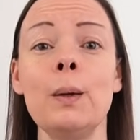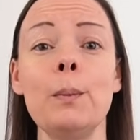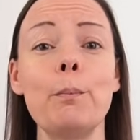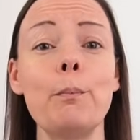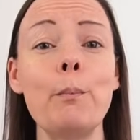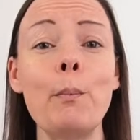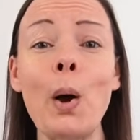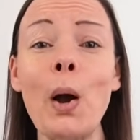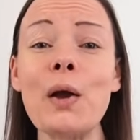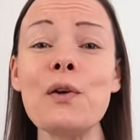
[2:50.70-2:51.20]

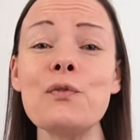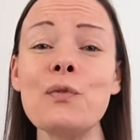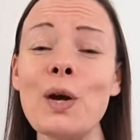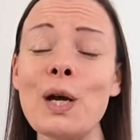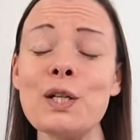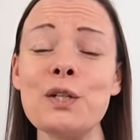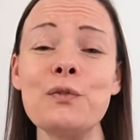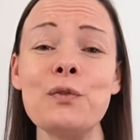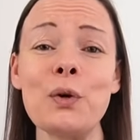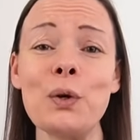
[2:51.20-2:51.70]
My
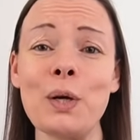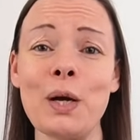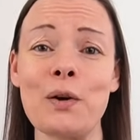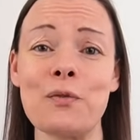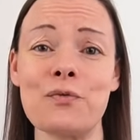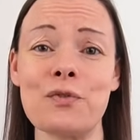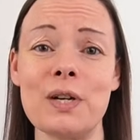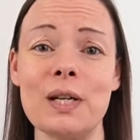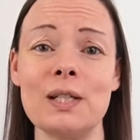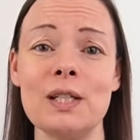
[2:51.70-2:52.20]
first full
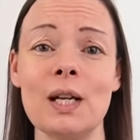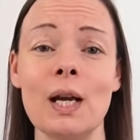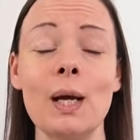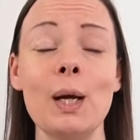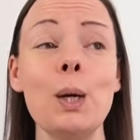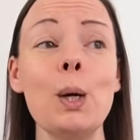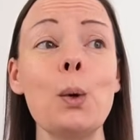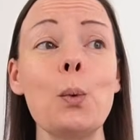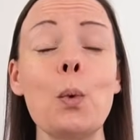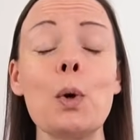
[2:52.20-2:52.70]
coverage
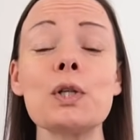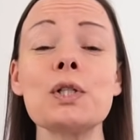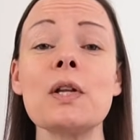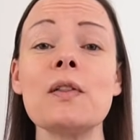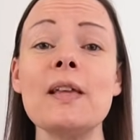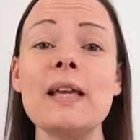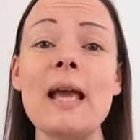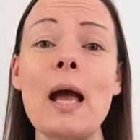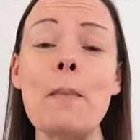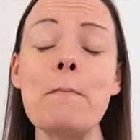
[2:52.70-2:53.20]
was
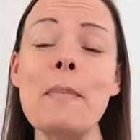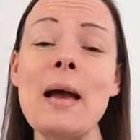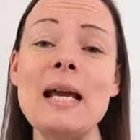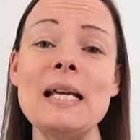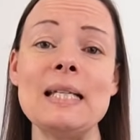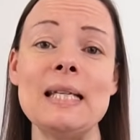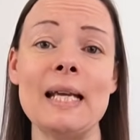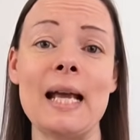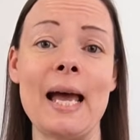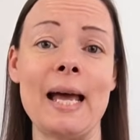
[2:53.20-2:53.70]
The
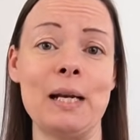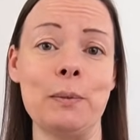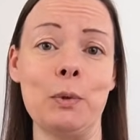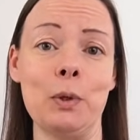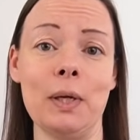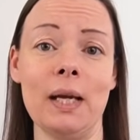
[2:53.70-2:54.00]
Amazing Animal